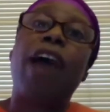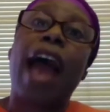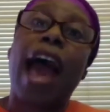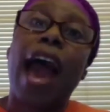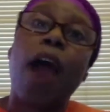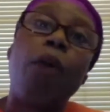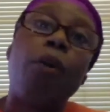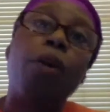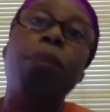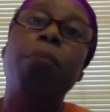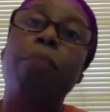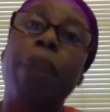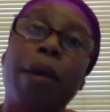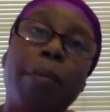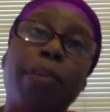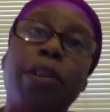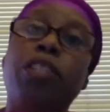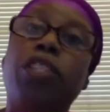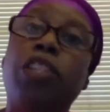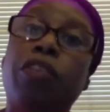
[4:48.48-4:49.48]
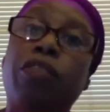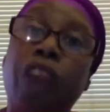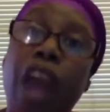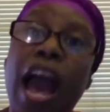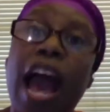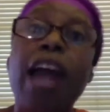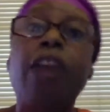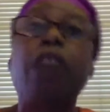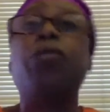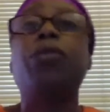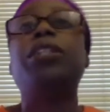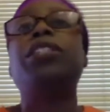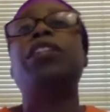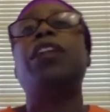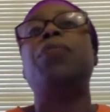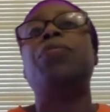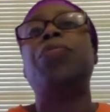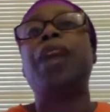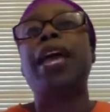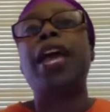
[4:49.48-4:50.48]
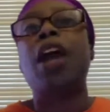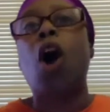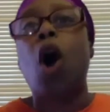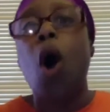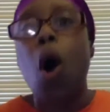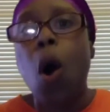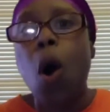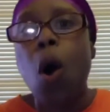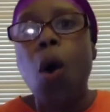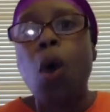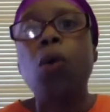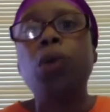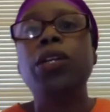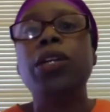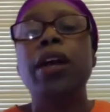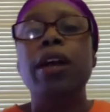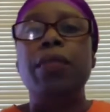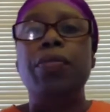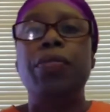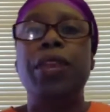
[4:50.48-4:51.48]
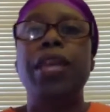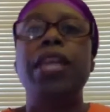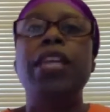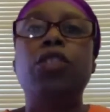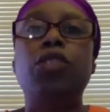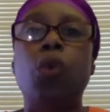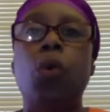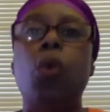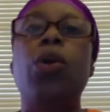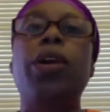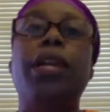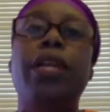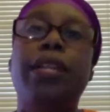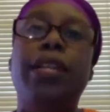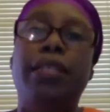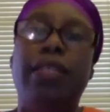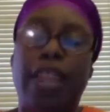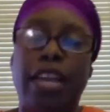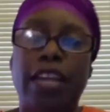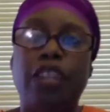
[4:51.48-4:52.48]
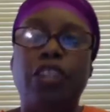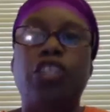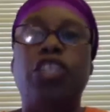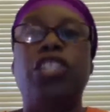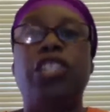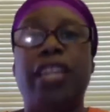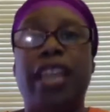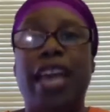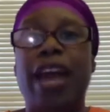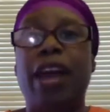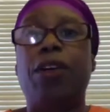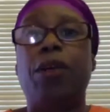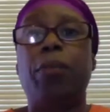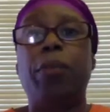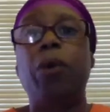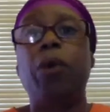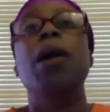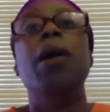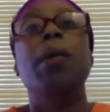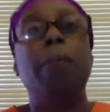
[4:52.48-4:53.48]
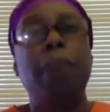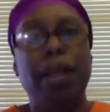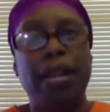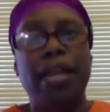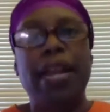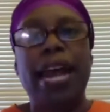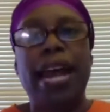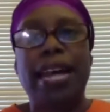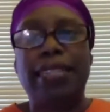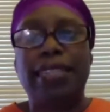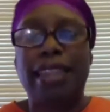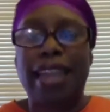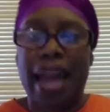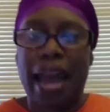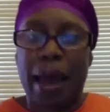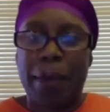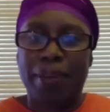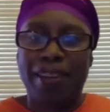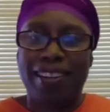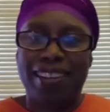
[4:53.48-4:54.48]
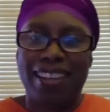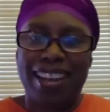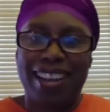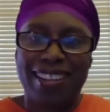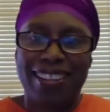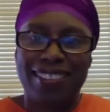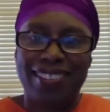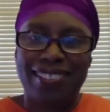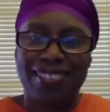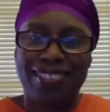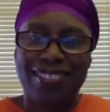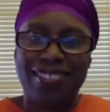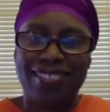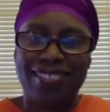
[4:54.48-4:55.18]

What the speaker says: of our members of Congress that they hold these organizations accountable, but it hasn't happened yet.